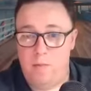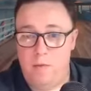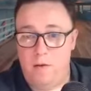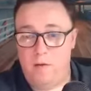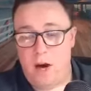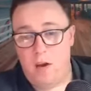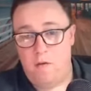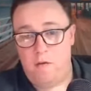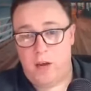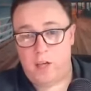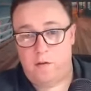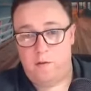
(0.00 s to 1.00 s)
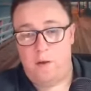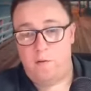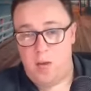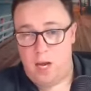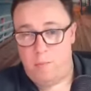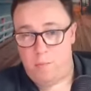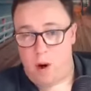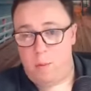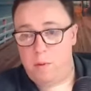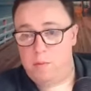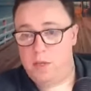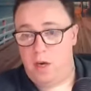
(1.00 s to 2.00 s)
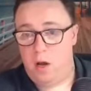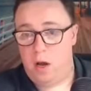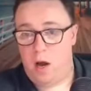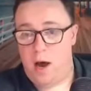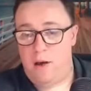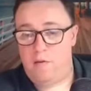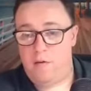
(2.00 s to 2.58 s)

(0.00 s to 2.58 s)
If I can fix 15 problems in your life